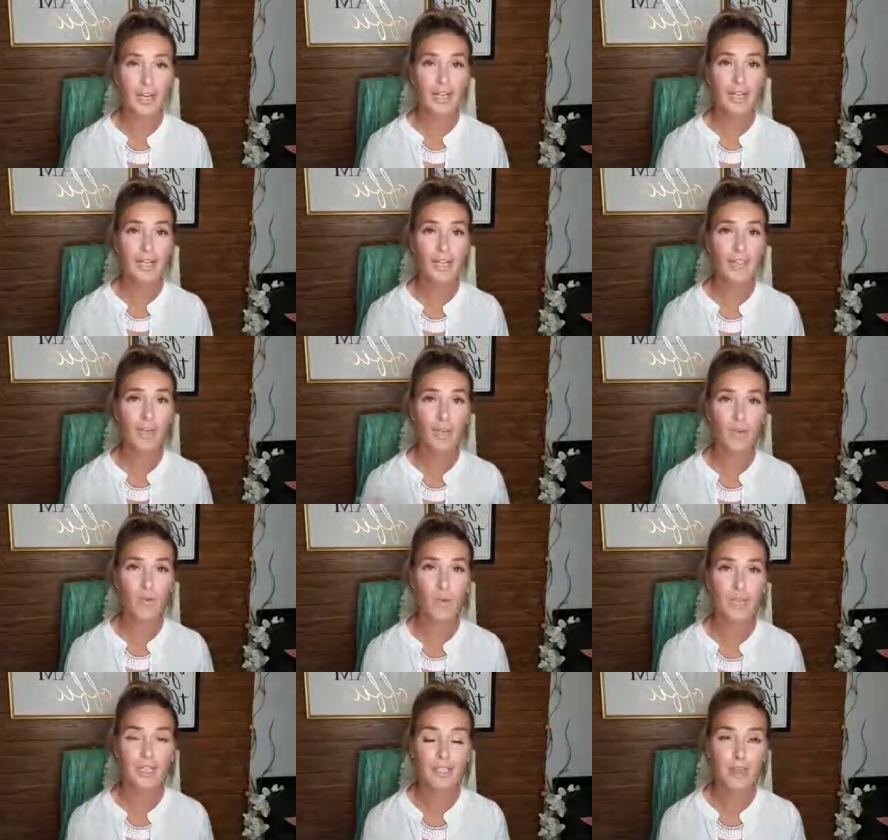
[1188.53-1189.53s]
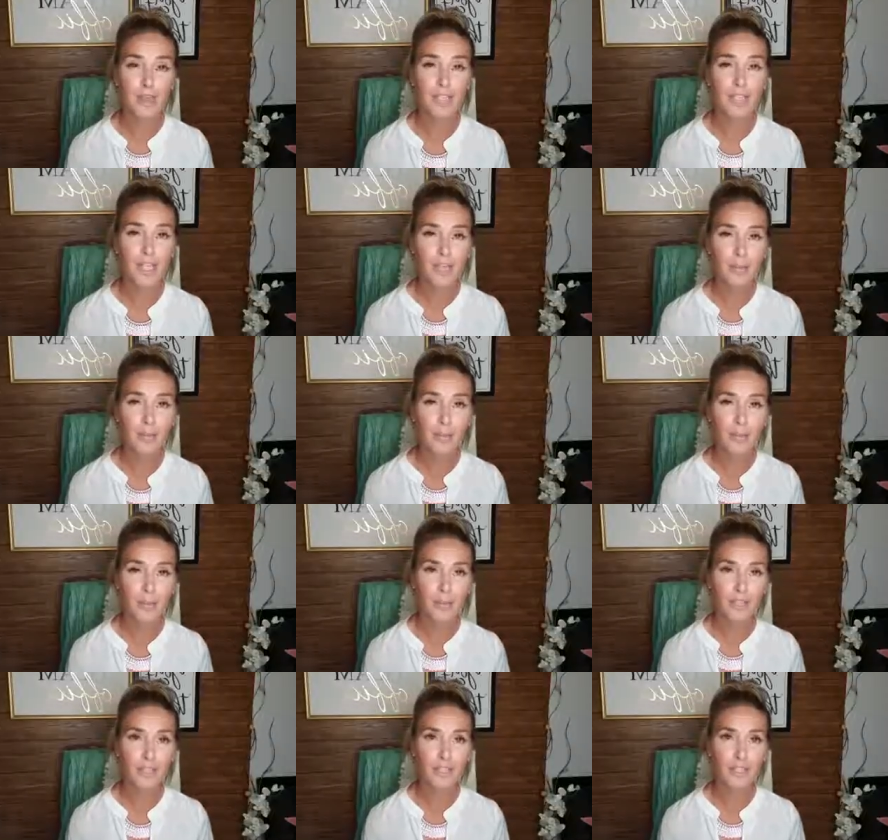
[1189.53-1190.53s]
get that voice out, share that
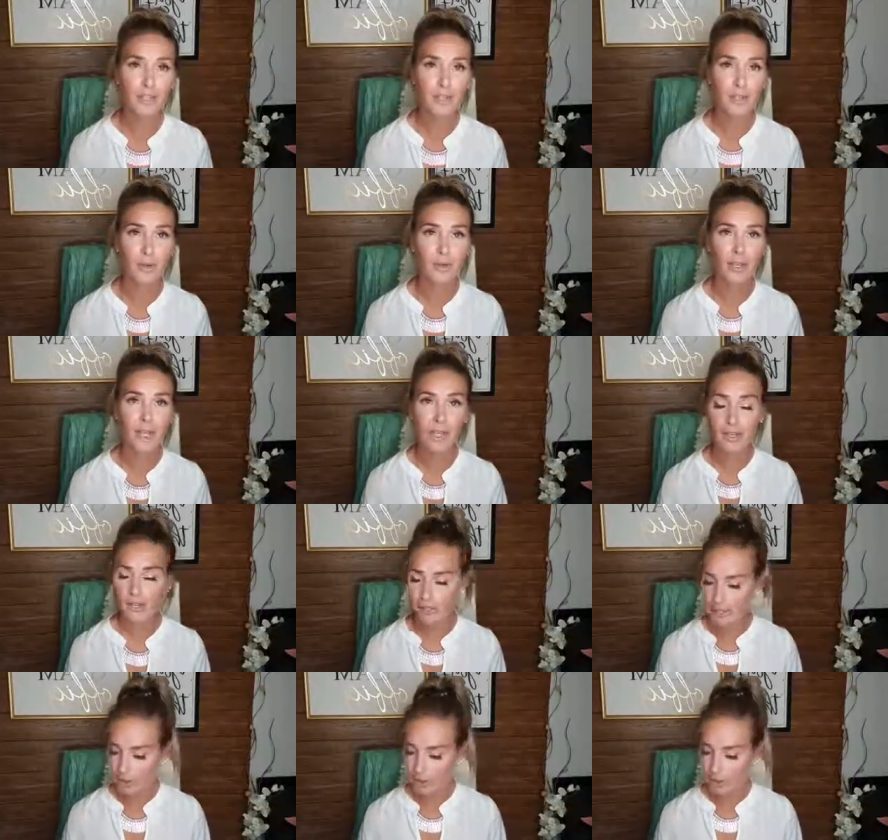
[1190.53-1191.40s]
message, okay?